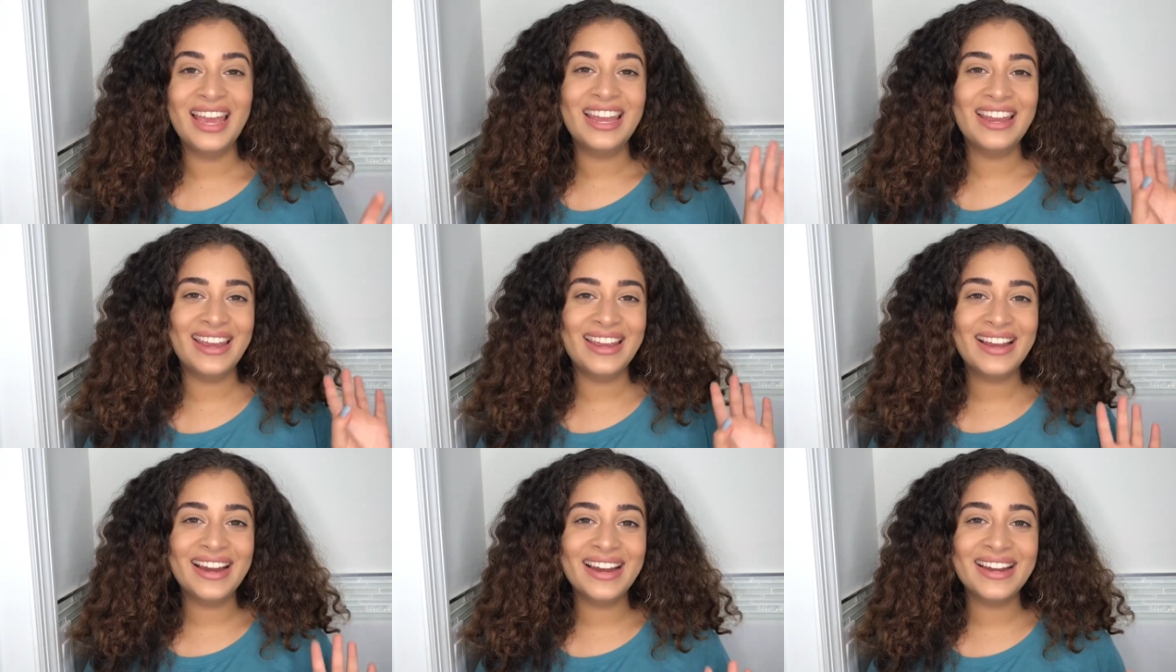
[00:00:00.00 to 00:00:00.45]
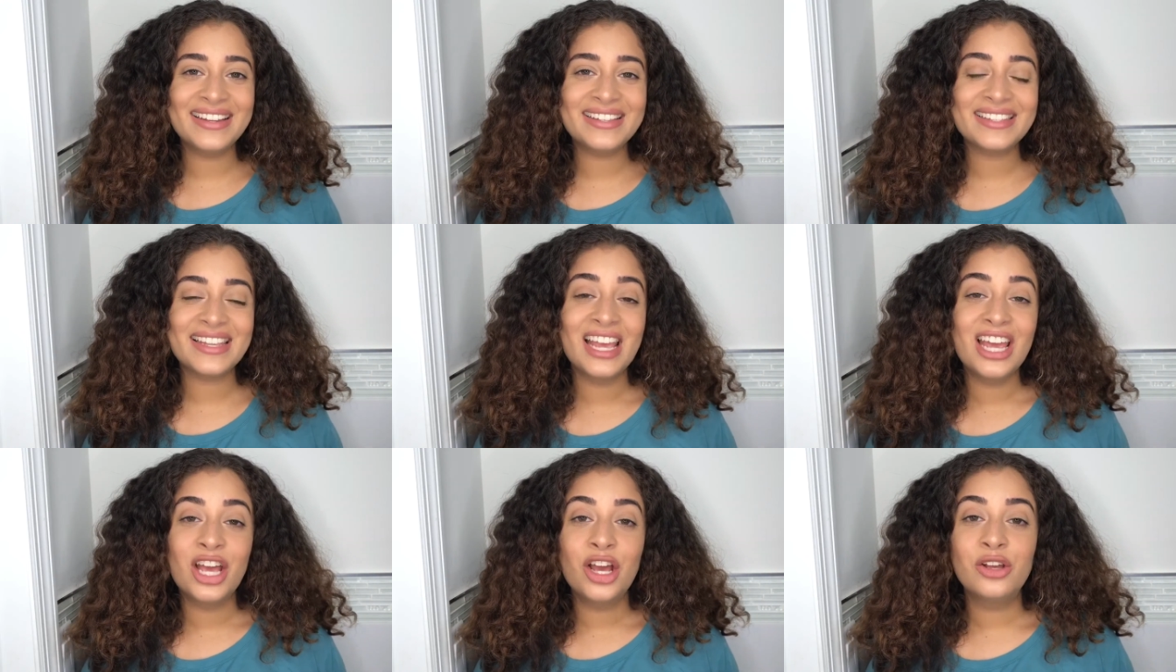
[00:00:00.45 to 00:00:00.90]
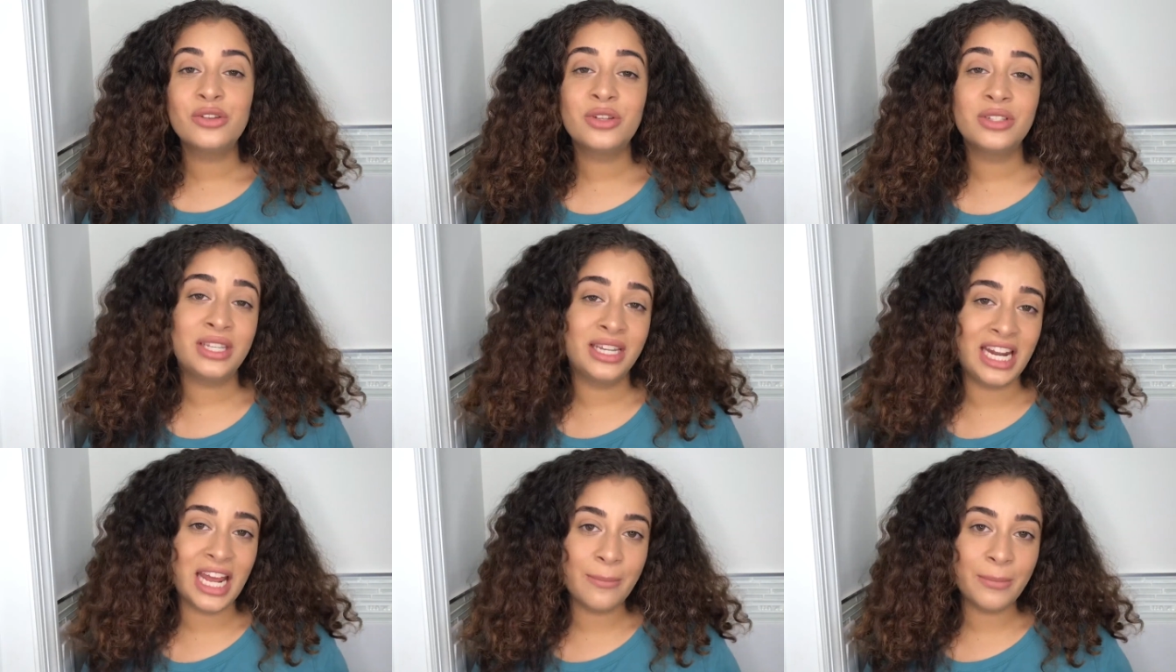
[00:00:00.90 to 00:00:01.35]
Hey guys, so
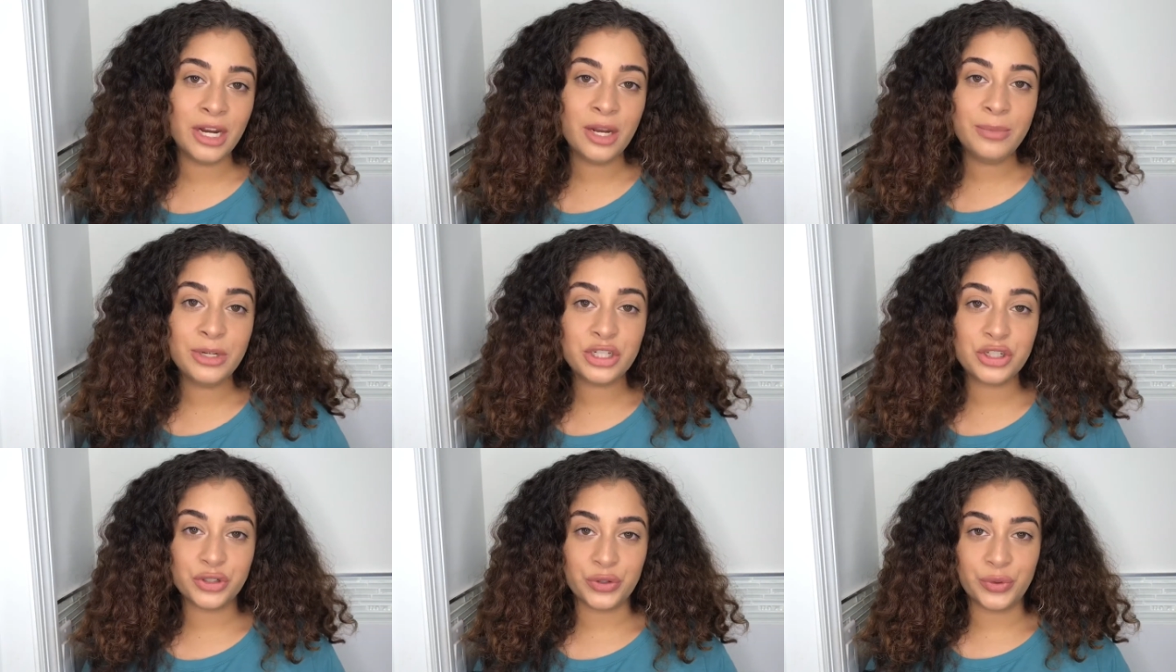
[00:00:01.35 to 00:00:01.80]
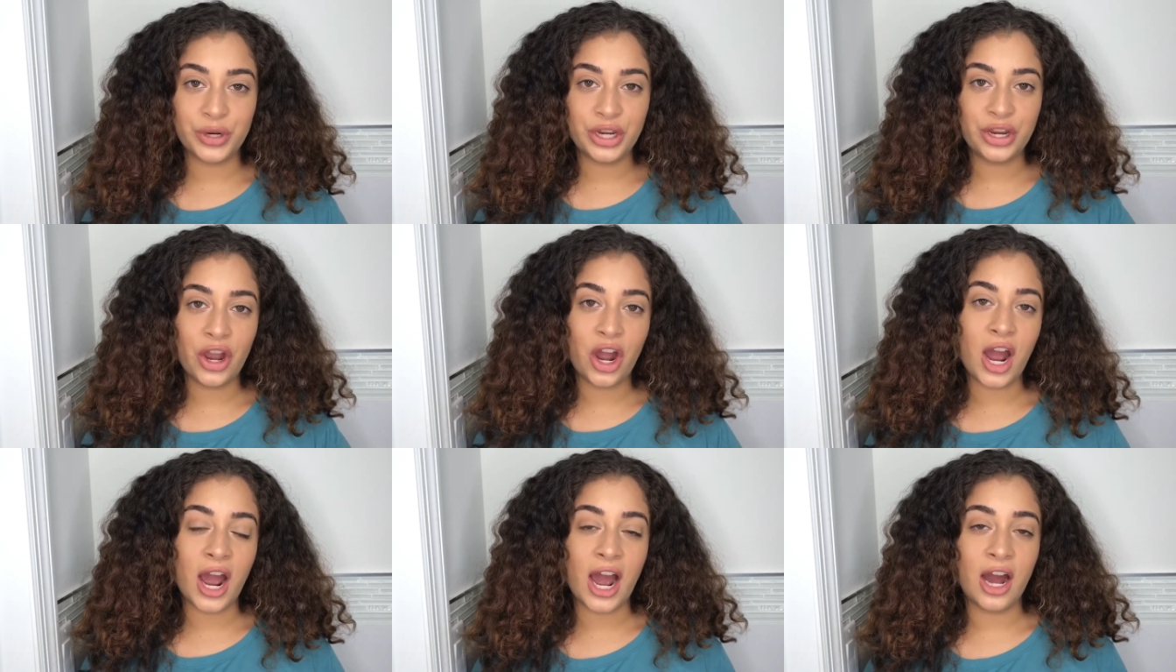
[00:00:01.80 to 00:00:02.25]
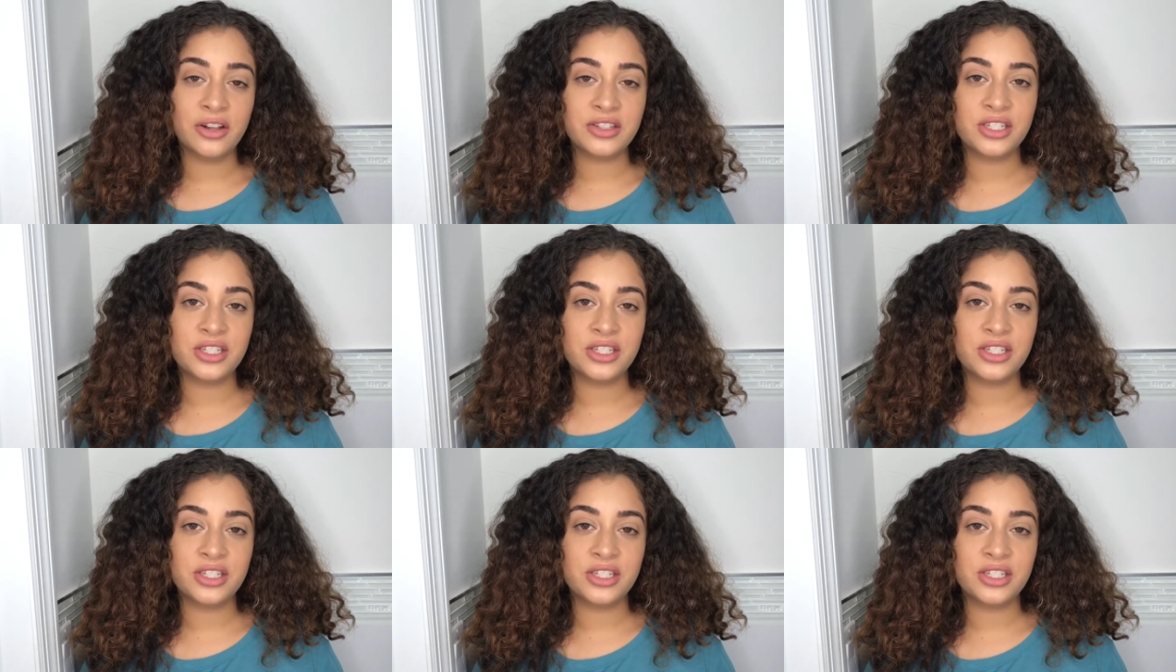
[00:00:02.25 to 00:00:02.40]
today I'm going to be showing y'all how